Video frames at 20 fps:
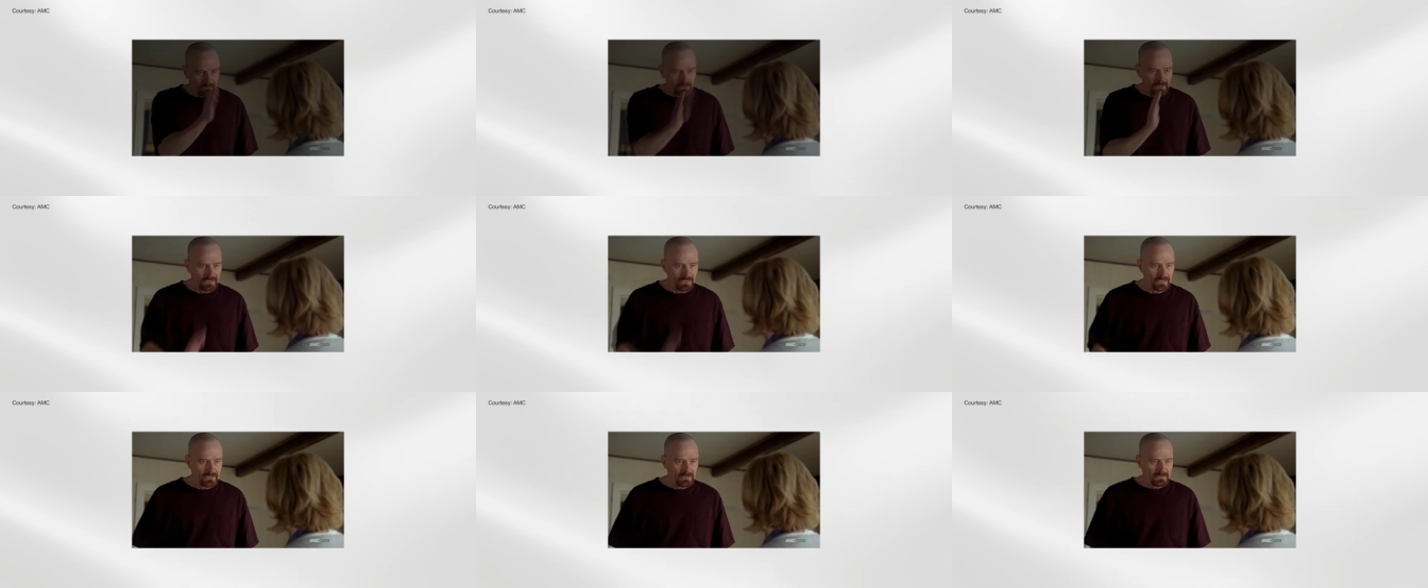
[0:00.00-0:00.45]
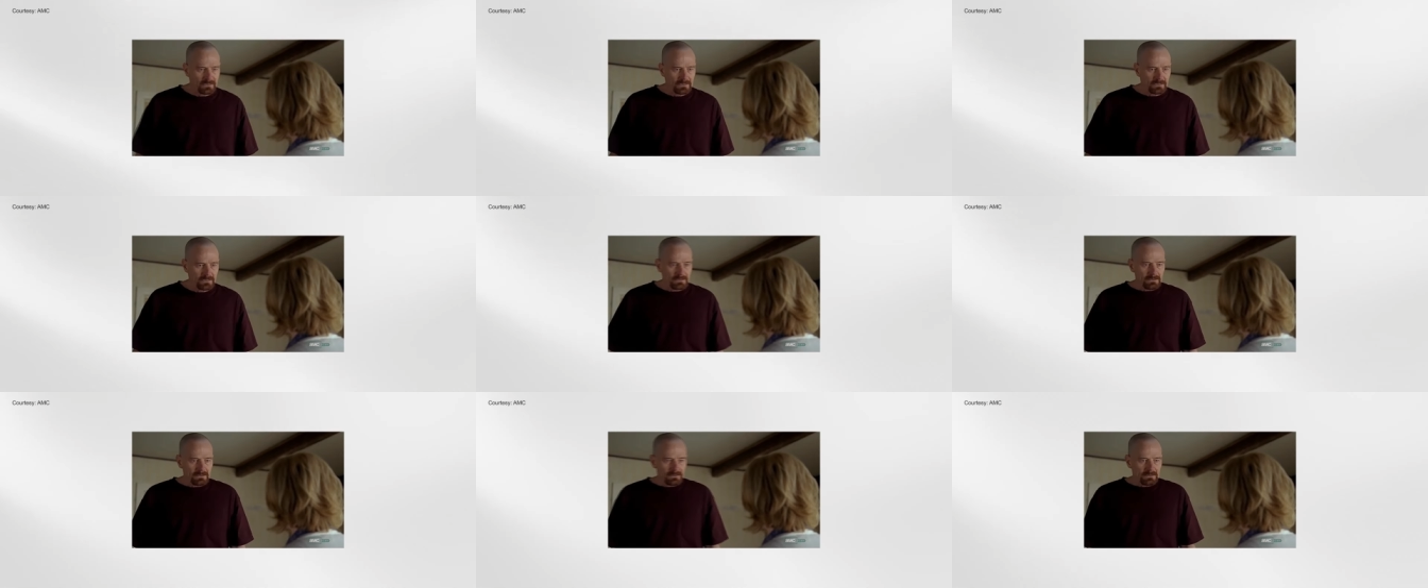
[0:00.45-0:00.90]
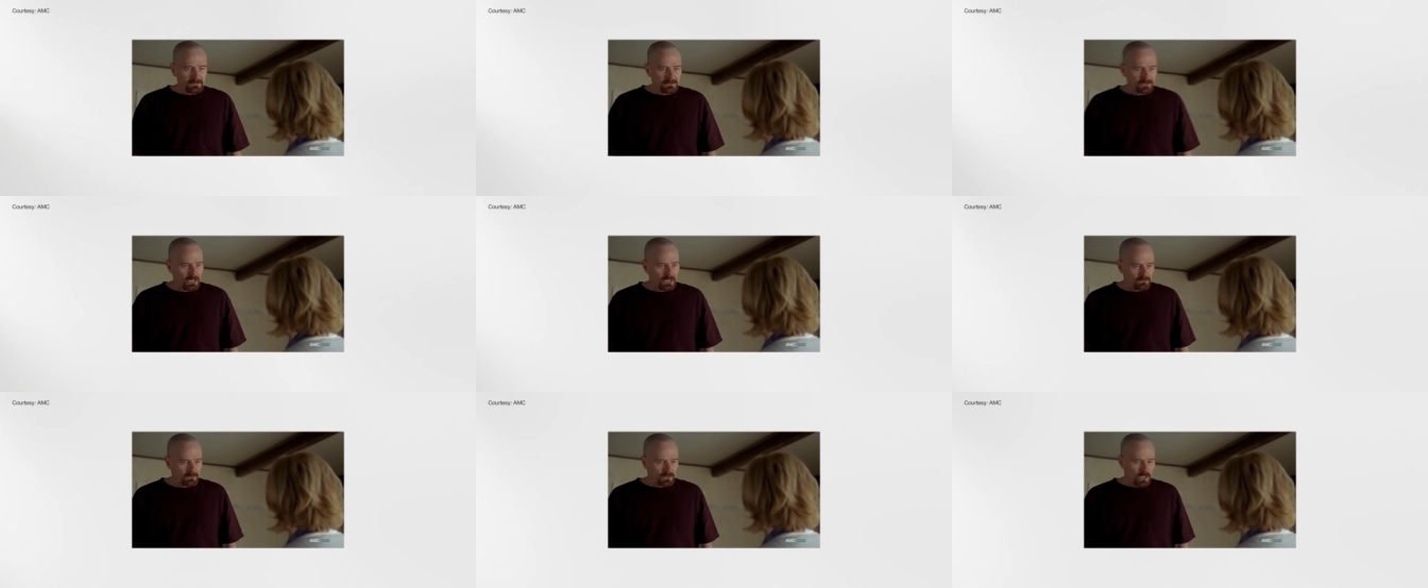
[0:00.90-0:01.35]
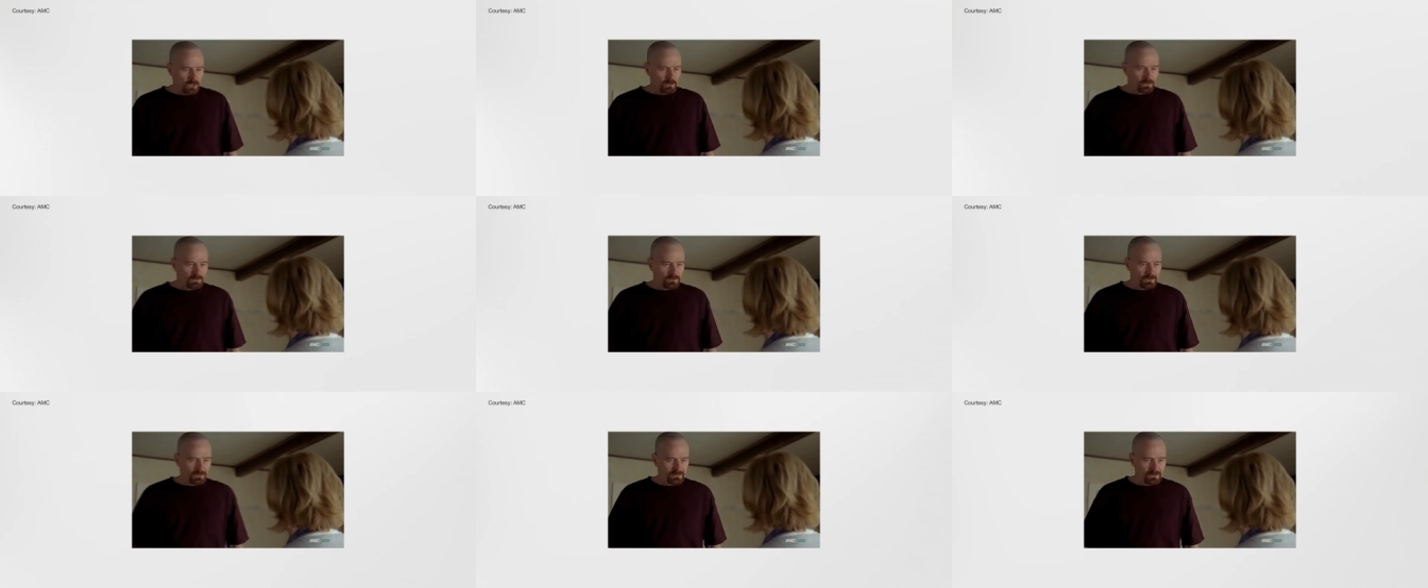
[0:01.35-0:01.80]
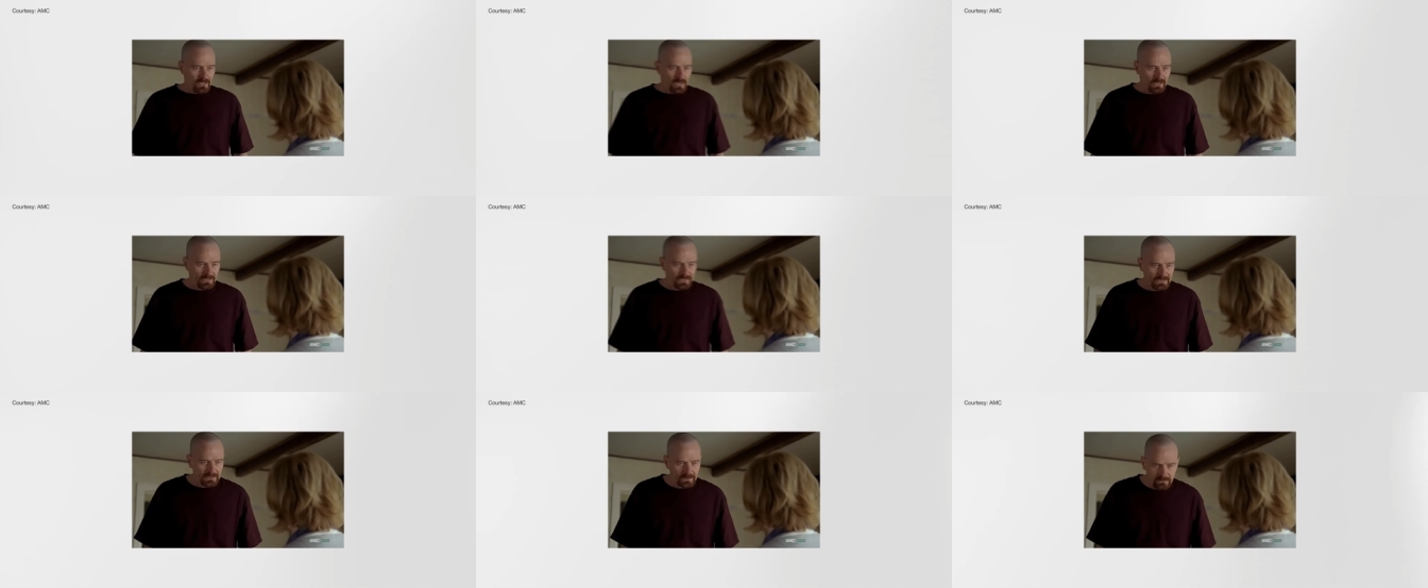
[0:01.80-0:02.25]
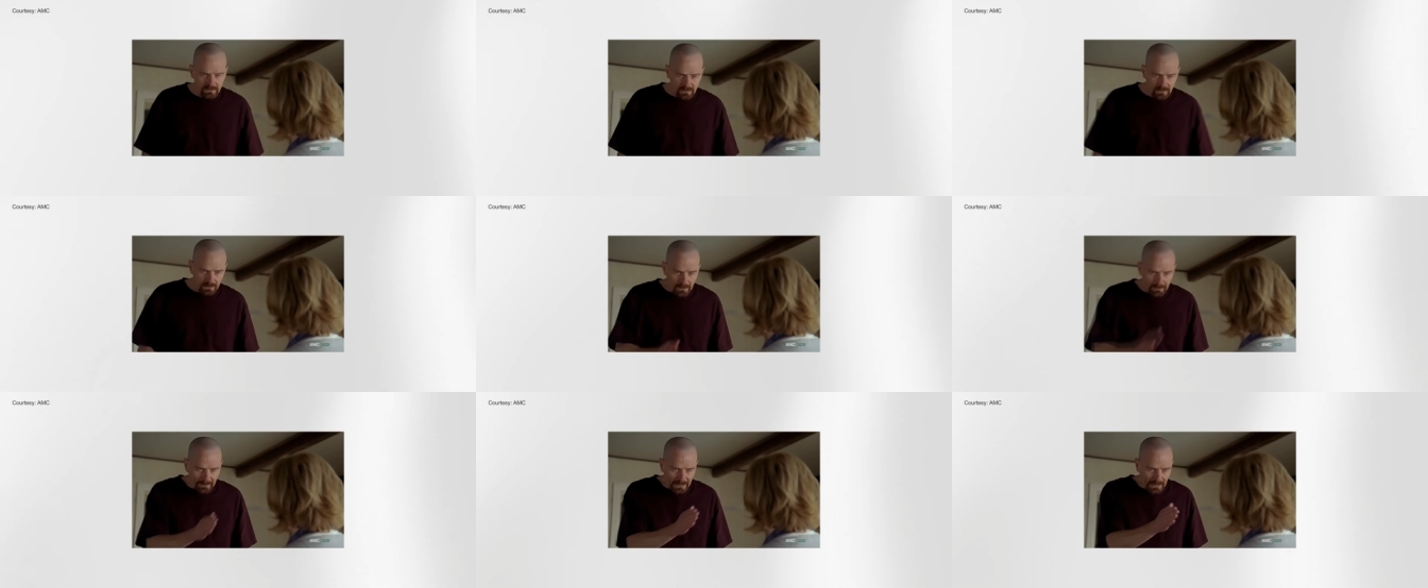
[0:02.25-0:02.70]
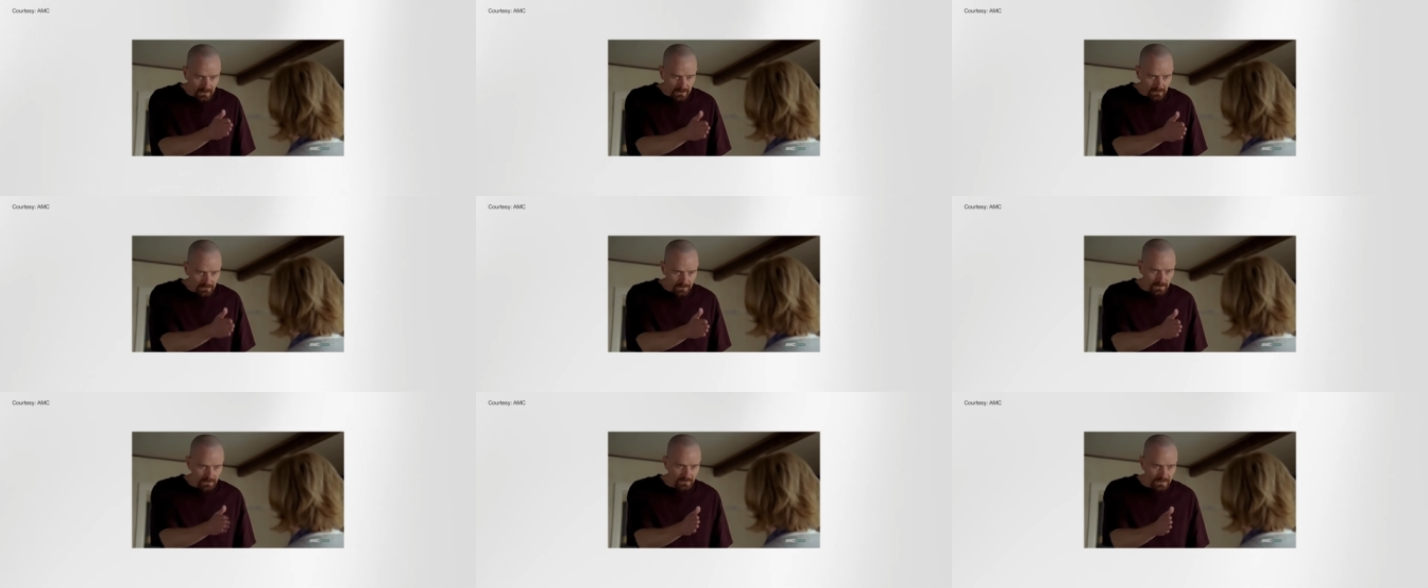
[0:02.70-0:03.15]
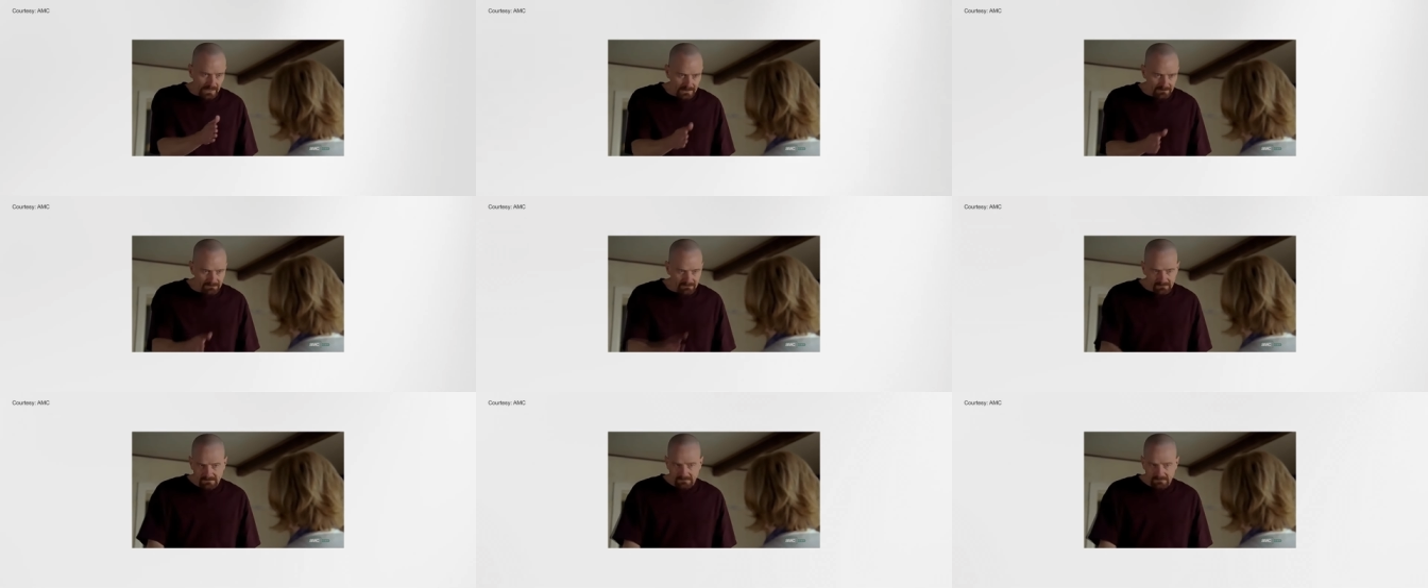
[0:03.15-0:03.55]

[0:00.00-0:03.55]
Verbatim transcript: You clearly don't know who you're talking to, so let me clue you